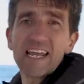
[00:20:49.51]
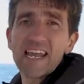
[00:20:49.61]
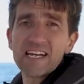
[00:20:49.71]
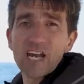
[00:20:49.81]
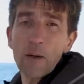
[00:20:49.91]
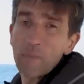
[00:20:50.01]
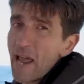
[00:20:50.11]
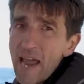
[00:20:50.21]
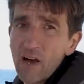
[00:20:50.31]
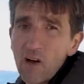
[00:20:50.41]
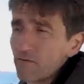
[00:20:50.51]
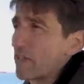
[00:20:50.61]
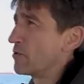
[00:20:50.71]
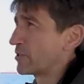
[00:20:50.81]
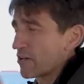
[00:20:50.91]
in a pair of
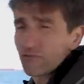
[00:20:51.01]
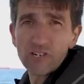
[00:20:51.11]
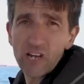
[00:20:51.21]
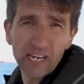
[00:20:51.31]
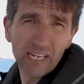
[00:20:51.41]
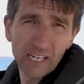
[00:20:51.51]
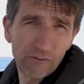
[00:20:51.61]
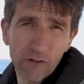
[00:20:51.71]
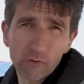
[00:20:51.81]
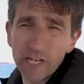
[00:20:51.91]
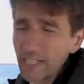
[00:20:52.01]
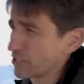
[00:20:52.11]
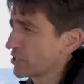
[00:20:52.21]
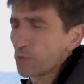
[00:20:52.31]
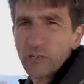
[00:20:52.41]
those one hundred ninety litre fuel tanks
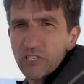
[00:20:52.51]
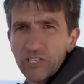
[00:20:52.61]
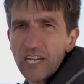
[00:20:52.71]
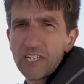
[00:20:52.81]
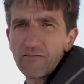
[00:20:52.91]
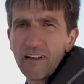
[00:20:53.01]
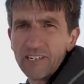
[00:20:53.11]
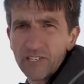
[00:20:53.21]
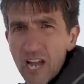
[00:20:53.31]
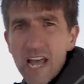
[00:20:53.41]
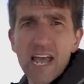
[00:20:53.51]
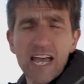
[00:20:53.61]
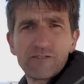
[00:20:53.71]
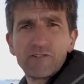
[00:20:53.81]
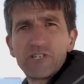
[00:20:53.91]
just to extend your range
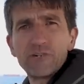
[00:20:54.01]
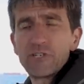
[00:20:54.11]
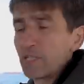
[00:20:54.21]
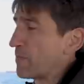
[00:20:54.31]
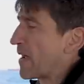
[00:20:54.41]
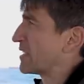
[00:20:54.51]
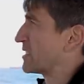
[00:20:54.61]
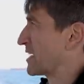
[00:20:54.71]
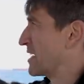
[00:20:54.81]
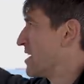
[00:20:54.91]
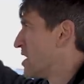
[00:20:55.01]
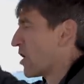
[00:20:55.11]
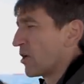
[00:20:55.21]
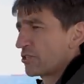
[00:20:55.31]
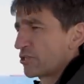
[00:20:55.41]
and to reduce your dependency
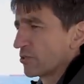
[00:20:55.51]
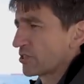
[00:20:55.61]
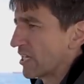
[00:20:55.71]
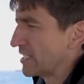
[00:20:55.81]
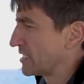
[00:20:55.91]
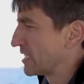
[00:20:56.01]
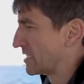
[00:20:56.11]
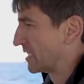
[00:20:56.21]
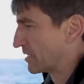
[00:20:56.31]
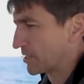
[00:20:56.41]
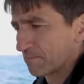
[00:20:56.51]
on shore-sided systems.